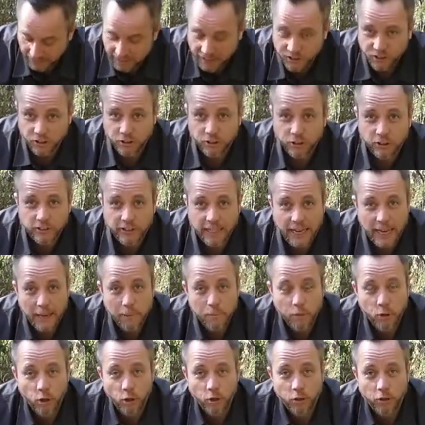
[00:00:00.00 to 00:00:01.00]
It's just a damn
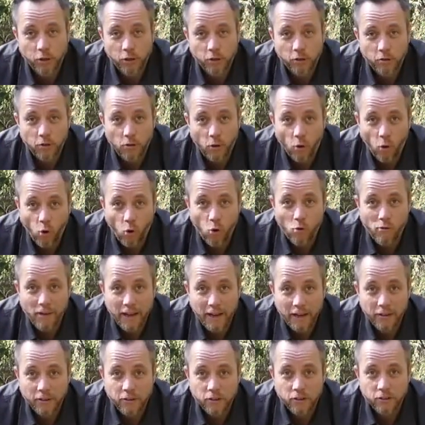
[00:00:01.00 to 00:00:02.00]
good
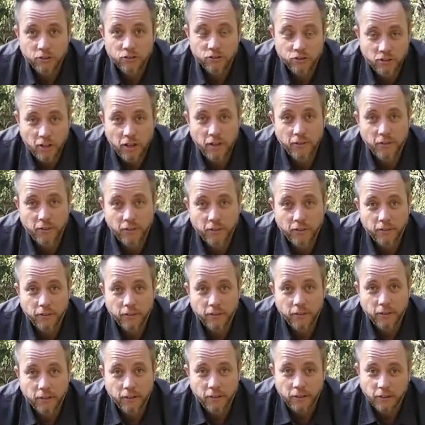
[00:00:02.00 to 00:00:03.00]
all-round servant.
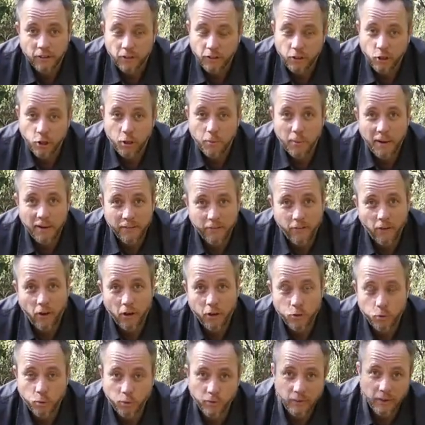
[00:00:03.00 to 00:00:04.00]
You can make
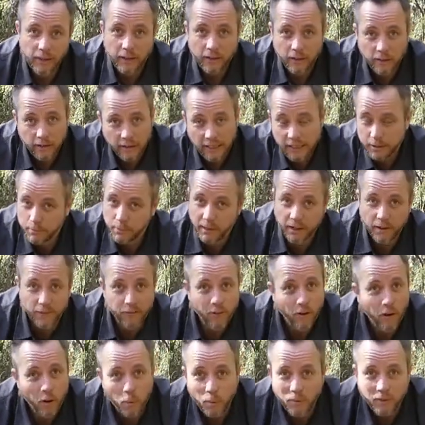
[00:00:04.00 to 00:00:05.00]
fires with it. Let's make a
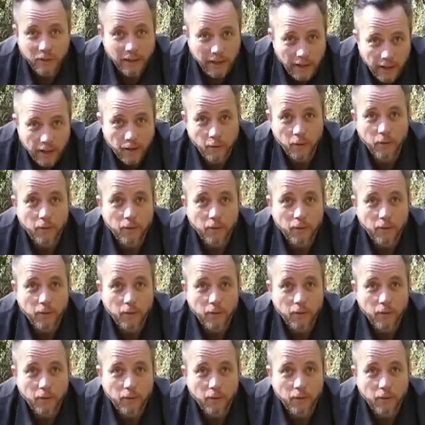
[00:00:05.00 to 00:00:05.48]
fire with it now.